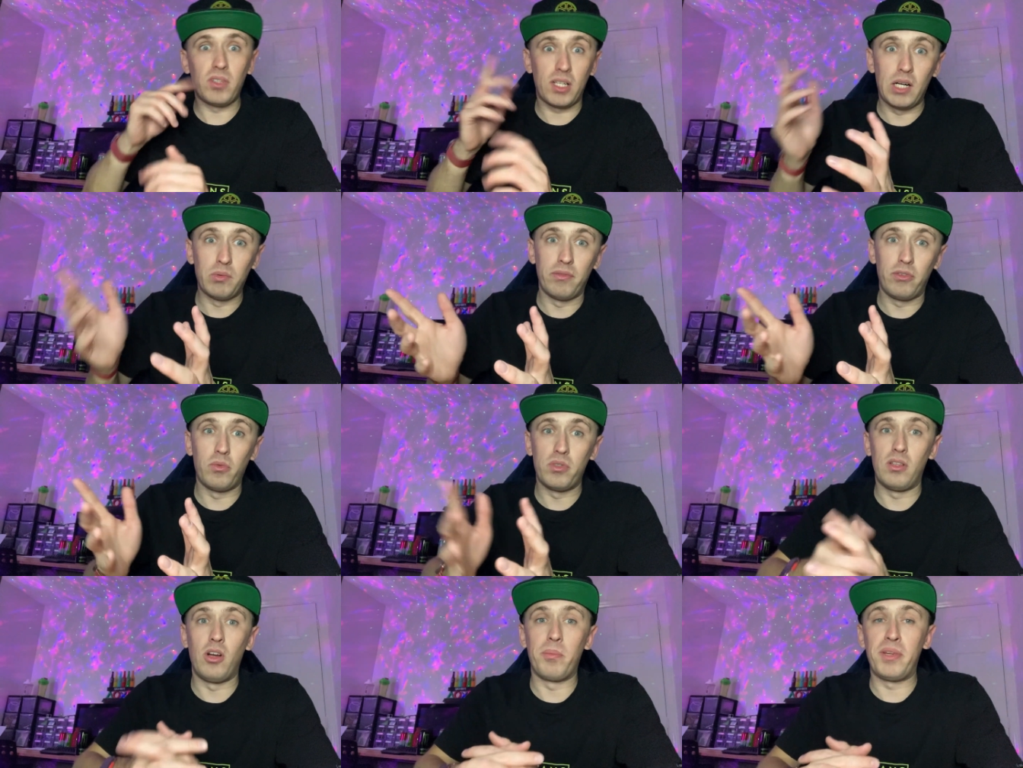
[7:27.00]
current viewers
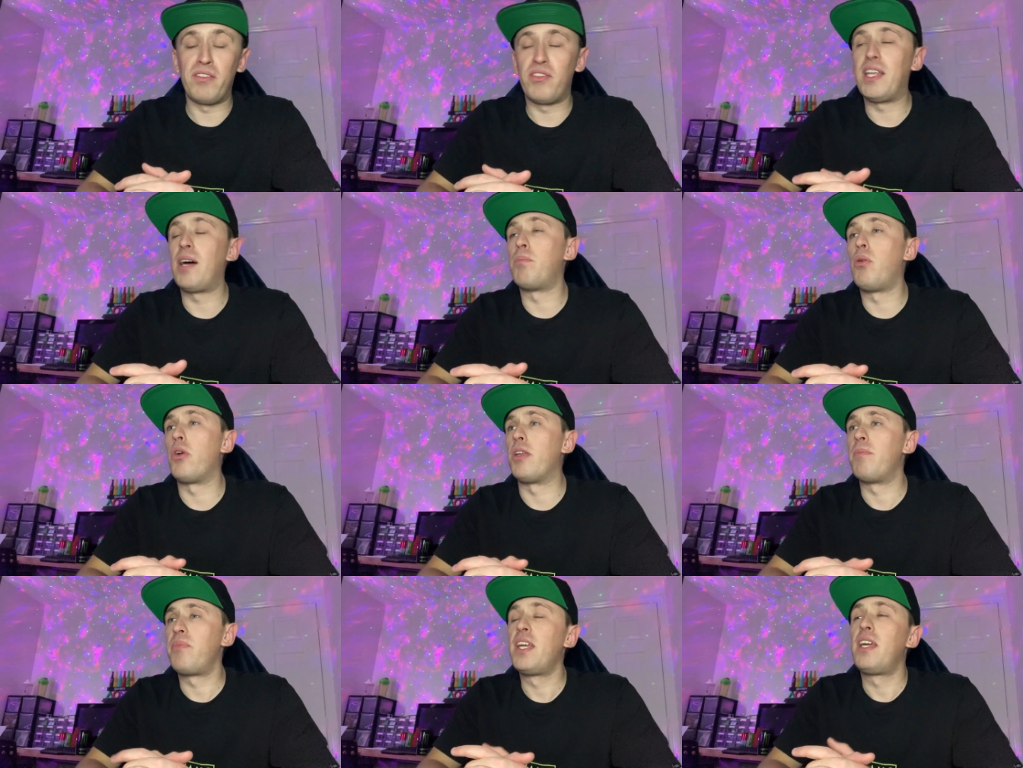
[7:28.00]
like me for that
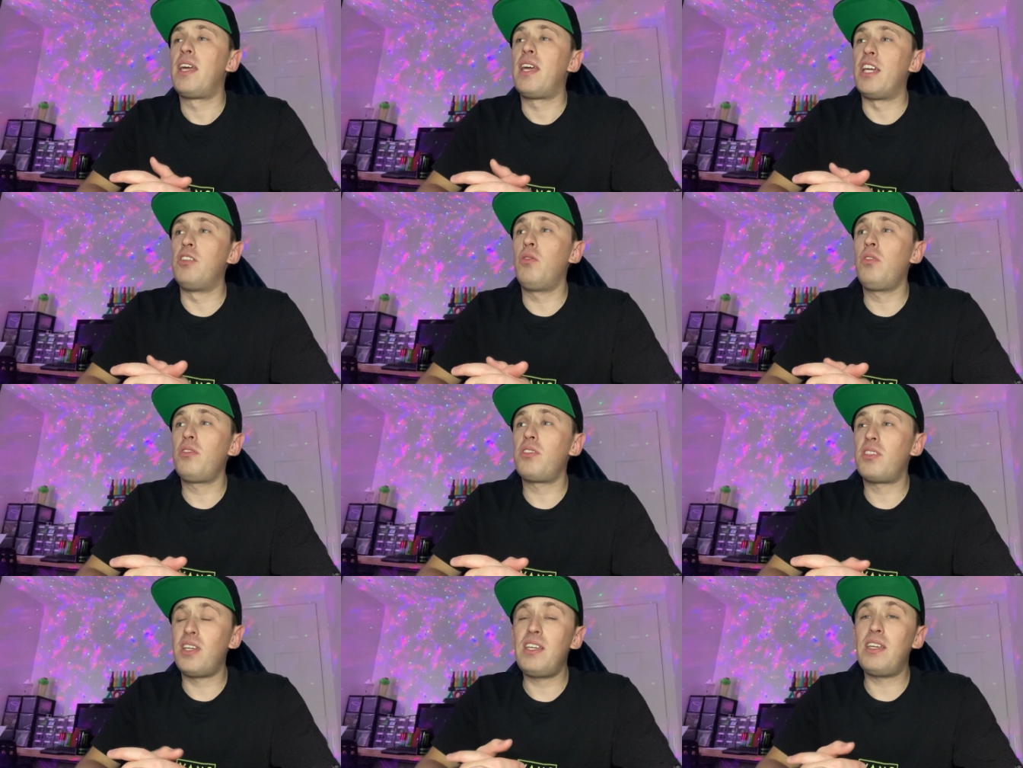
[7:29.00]
point. In all
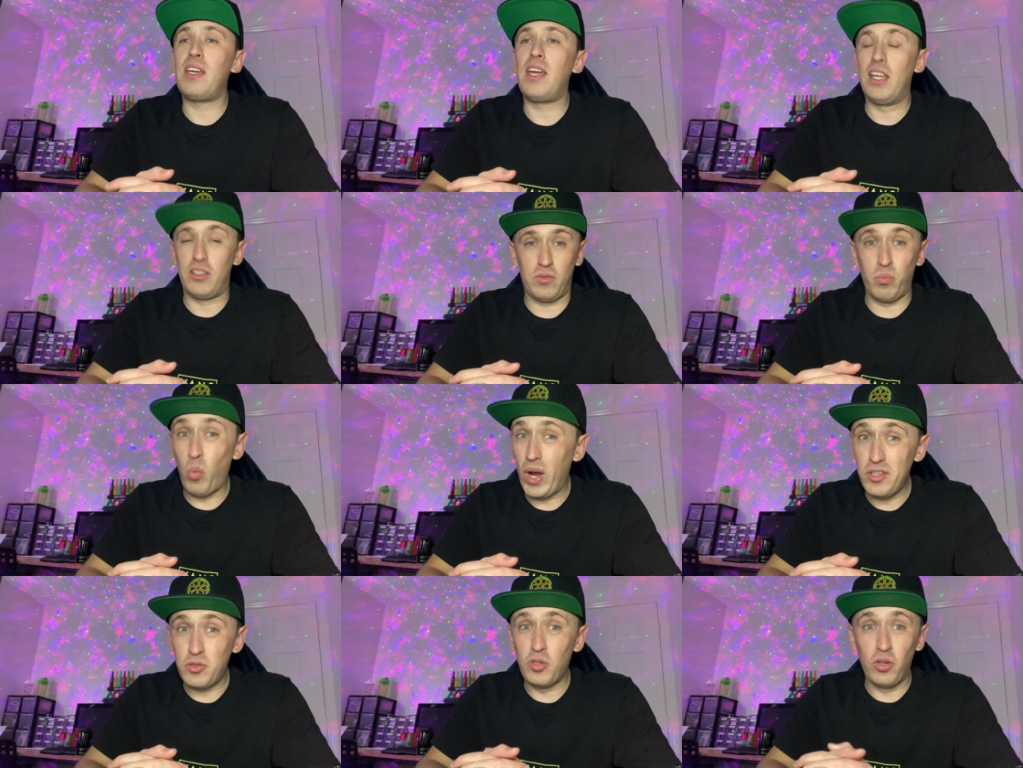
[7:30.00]
honesty, it's
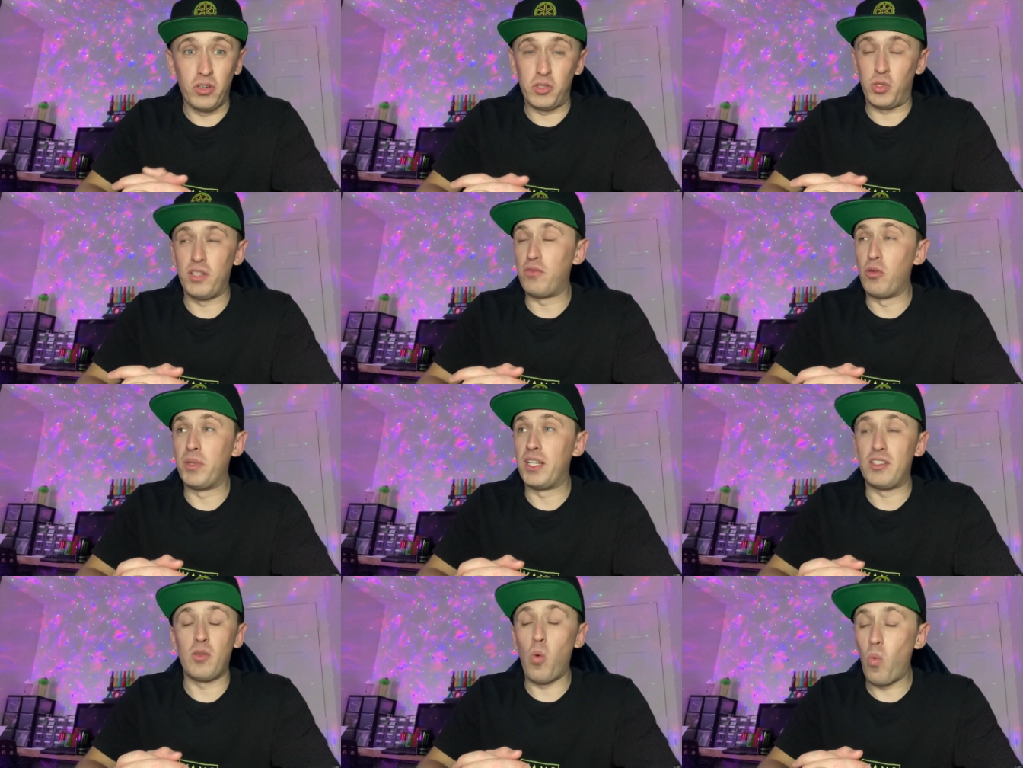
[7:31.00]
way too long at 24
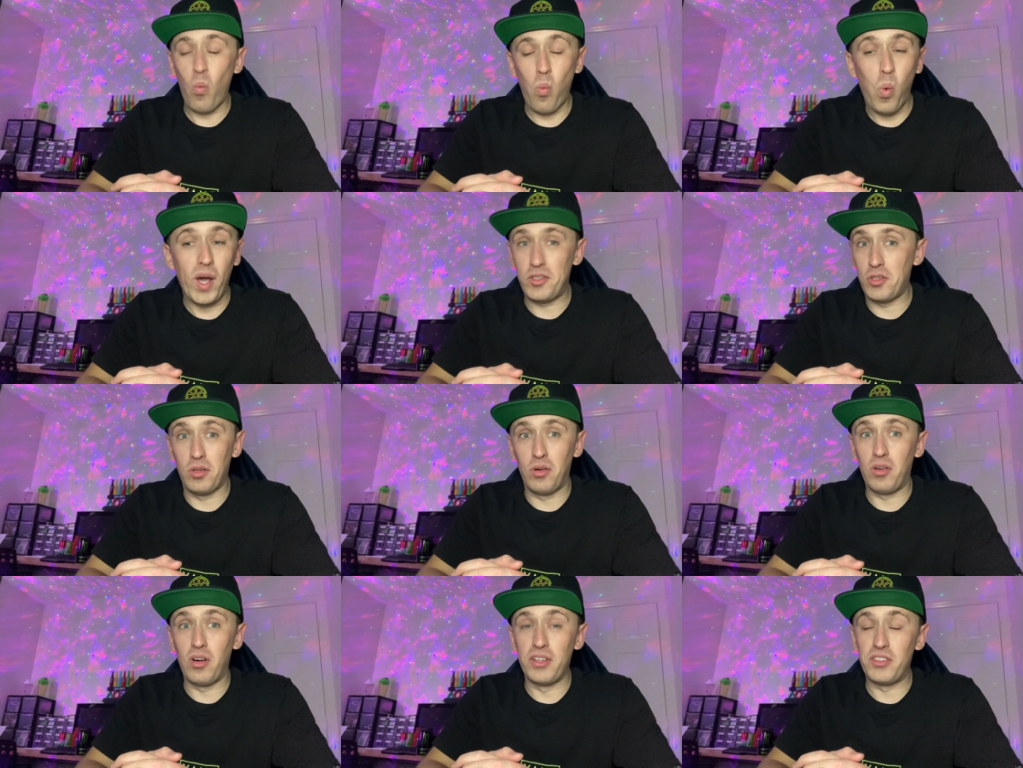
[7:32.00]
minutes. Way too
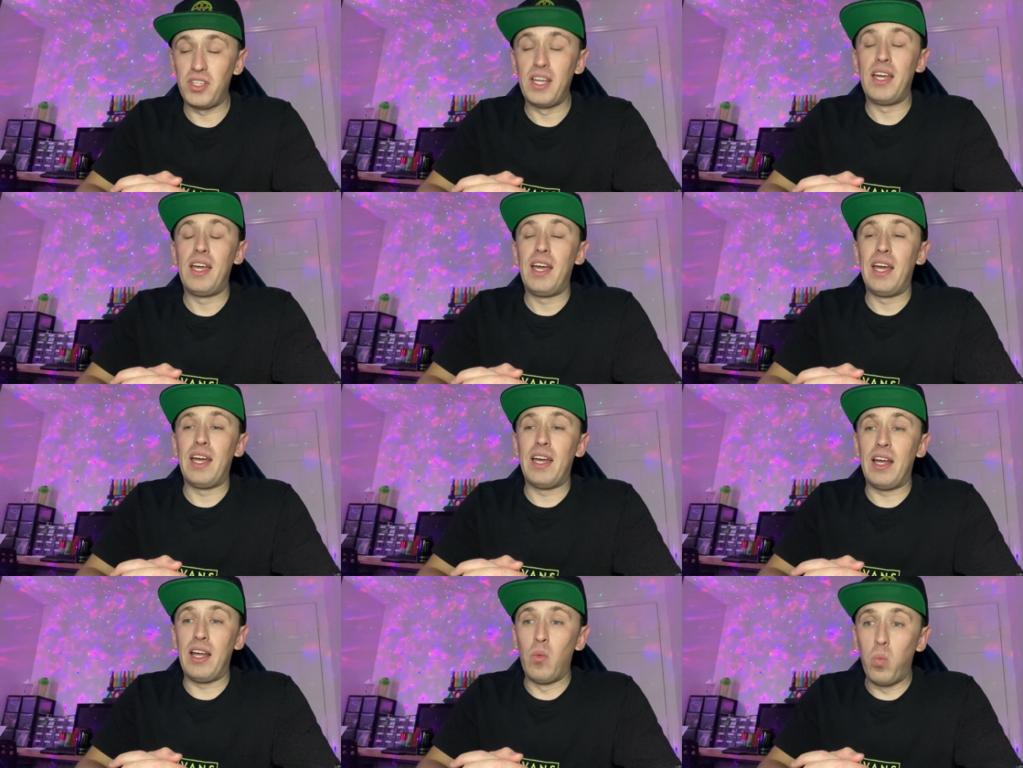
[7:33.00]
long, guys.
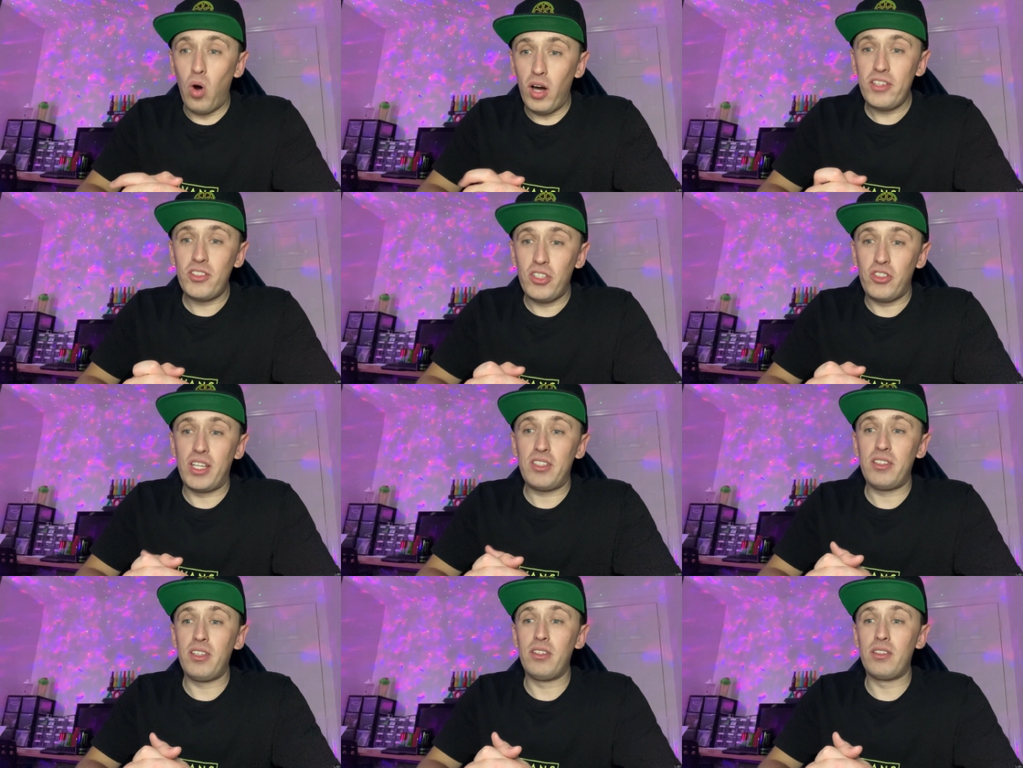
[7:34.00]
What I'd
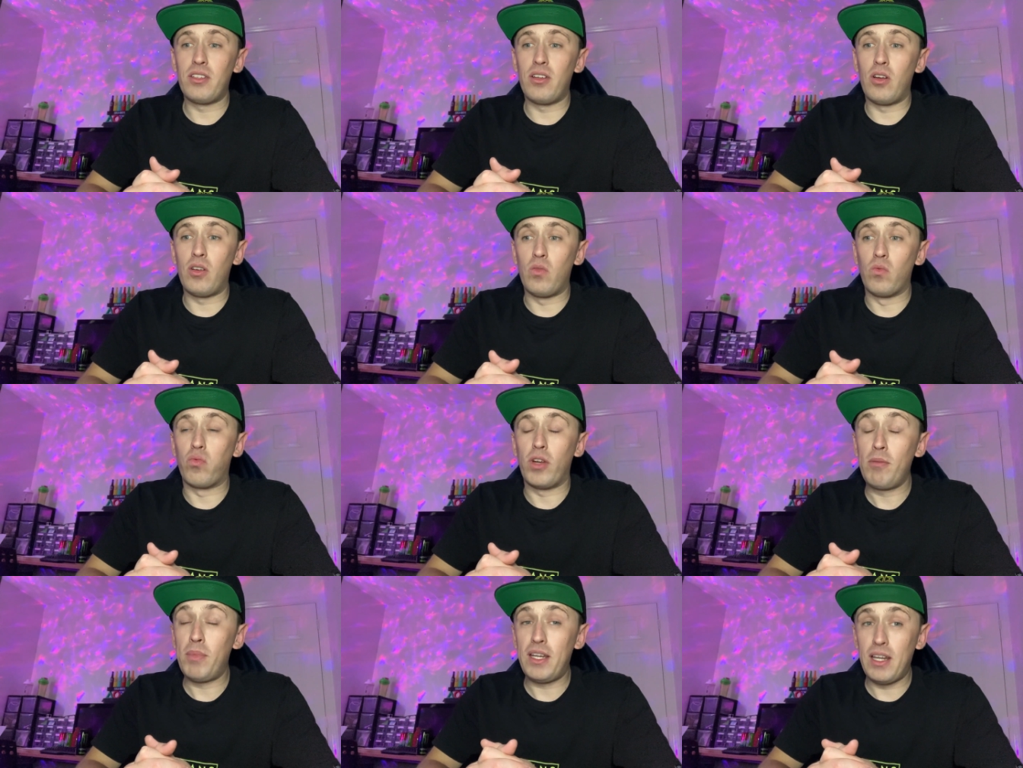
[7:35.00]
suggest is
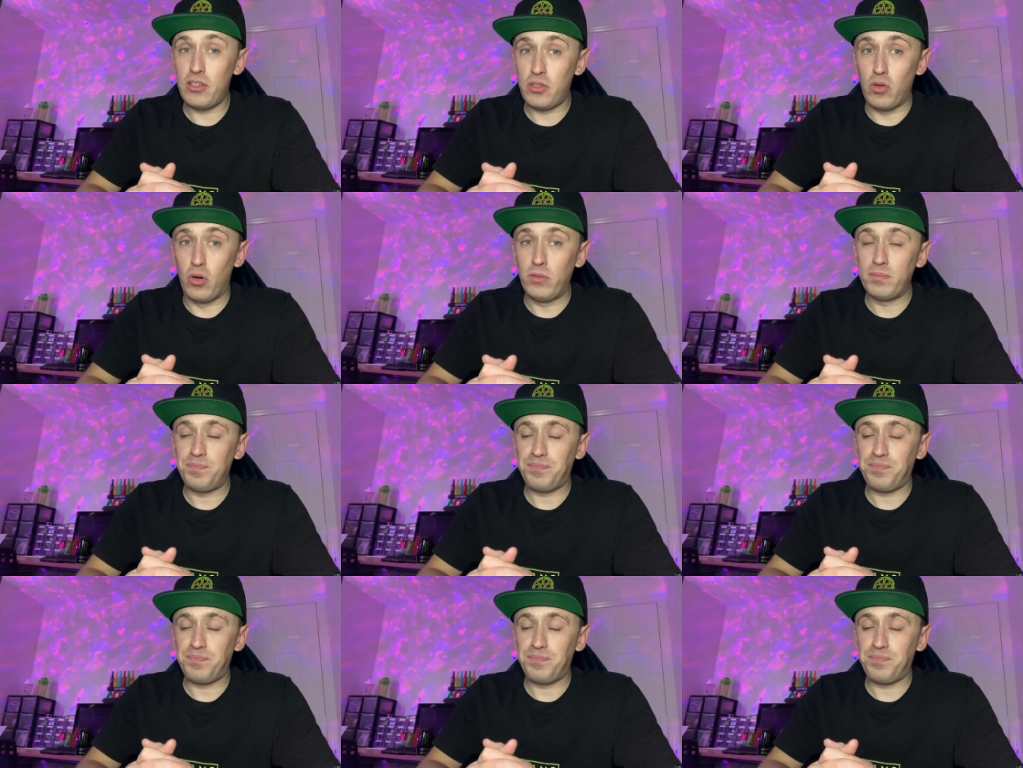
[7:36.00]
remake that song,